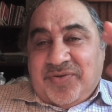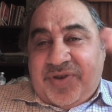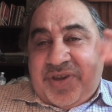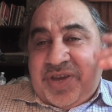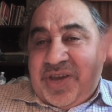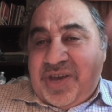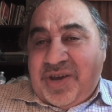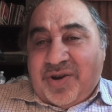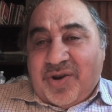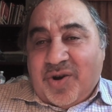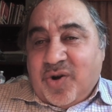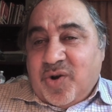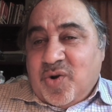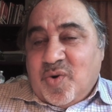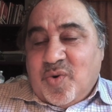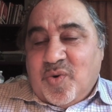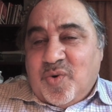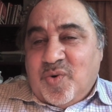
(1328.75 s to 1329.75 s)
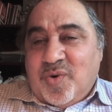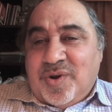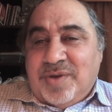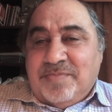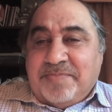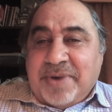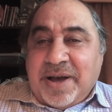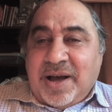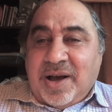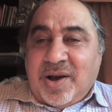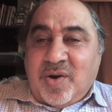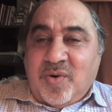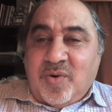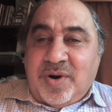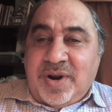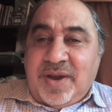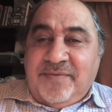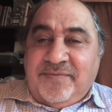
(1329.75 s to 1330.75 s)
ego and
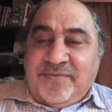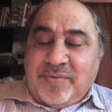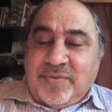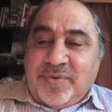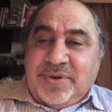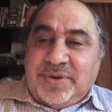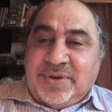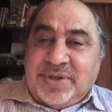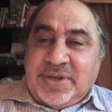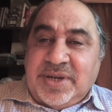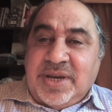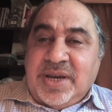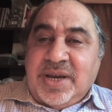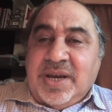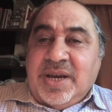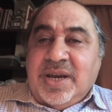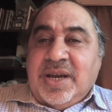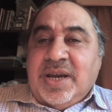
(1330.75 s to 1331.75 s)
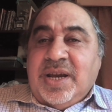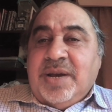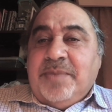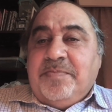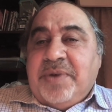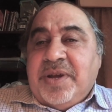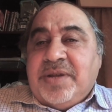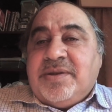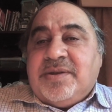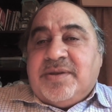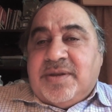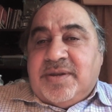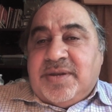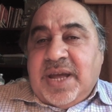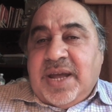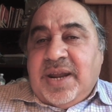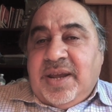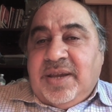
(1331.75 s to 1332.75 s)
power and influence, but
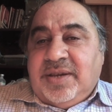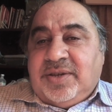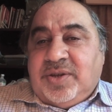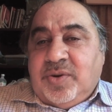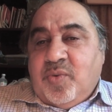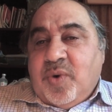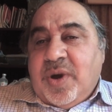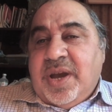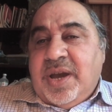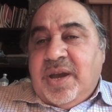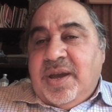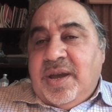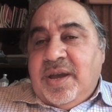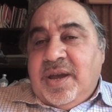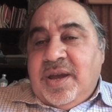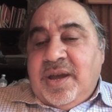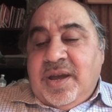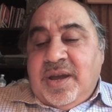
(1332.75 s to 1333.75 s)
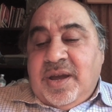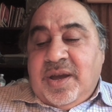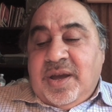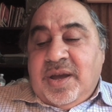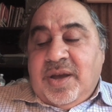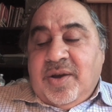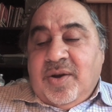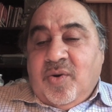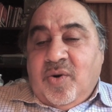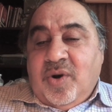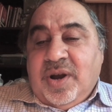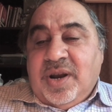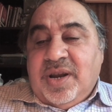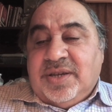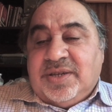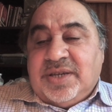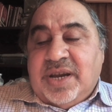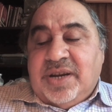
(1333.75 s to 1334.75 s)
that is the way
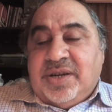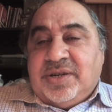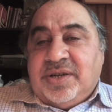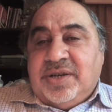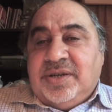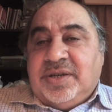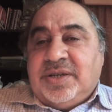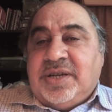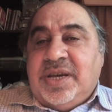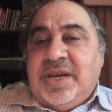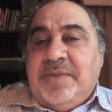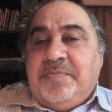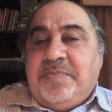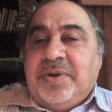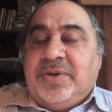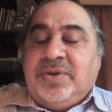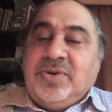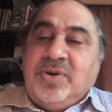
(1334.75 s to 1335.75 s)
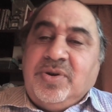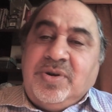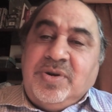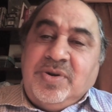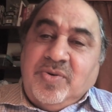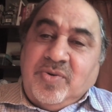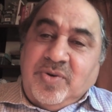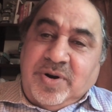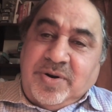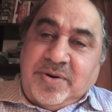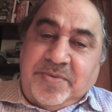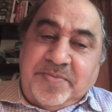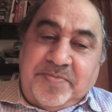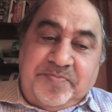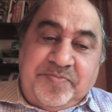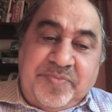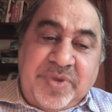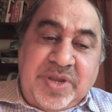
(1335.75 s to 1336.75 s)
organizations keep a certain order.
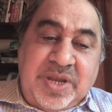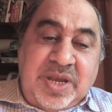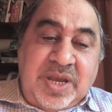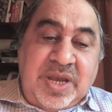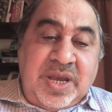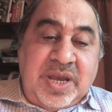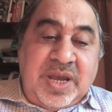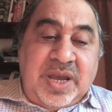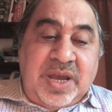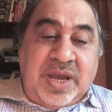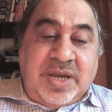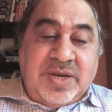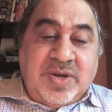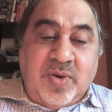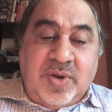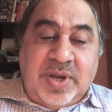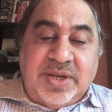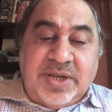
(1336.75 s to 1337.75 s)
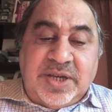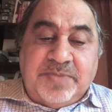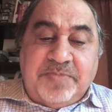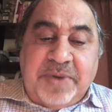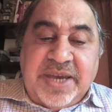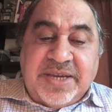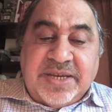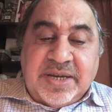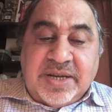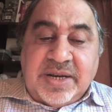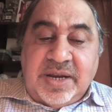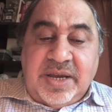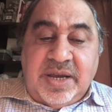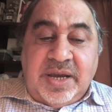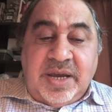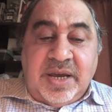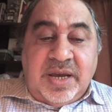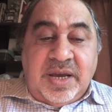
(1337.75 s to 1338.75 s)
So this is
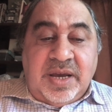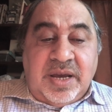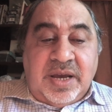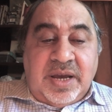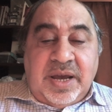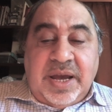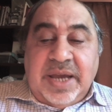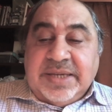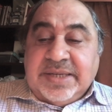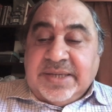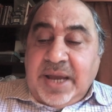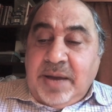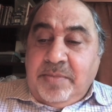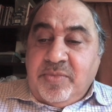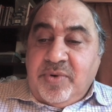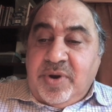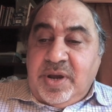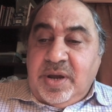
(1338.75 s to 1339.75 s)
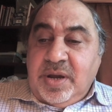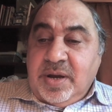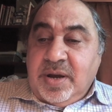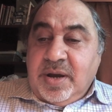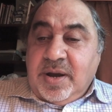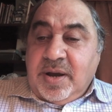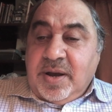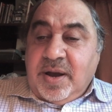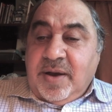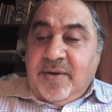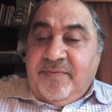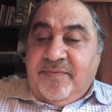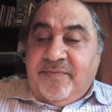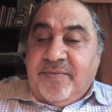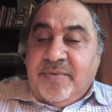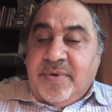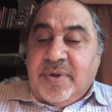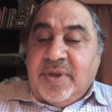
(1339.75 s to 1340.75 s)
basically a summary of
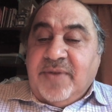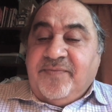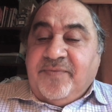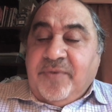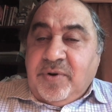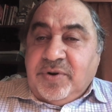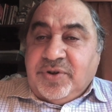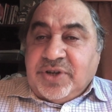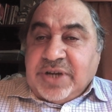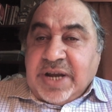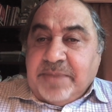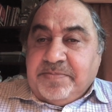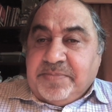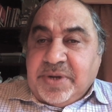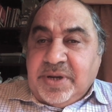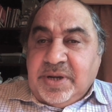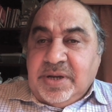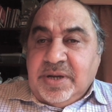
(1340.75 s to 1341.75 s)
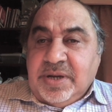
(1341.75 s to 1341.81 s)
the first chapter,